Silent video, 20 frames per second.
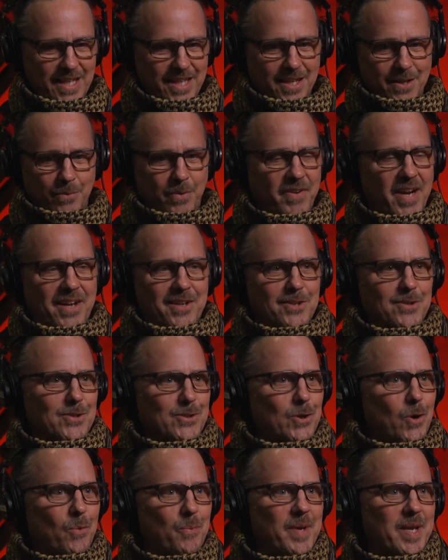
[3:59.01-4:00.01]
we've got
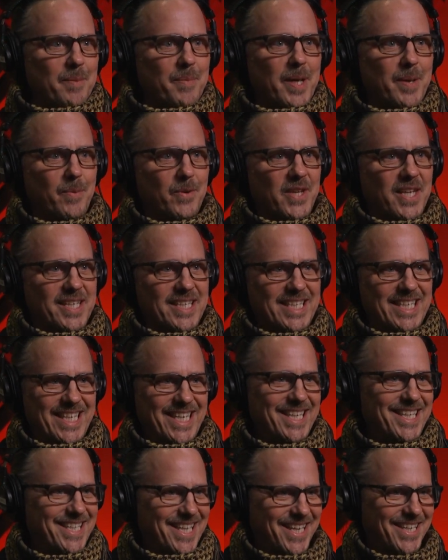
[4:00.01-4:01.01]
so many people that
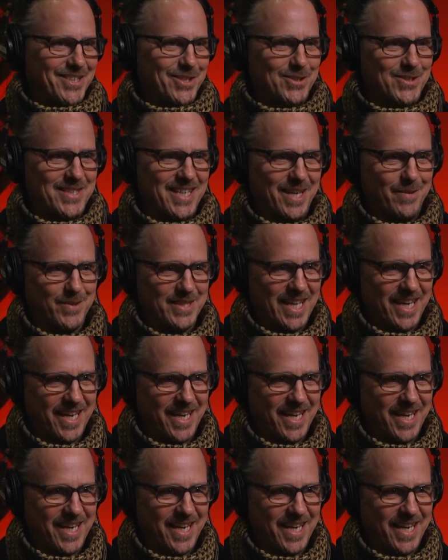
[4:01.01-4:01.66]
need to understand what that